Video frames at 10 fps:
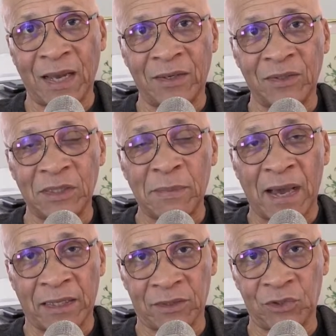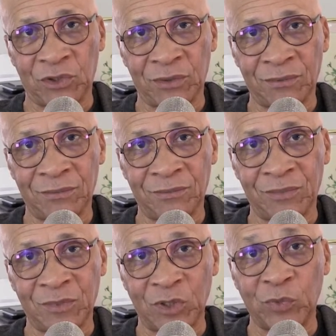manage his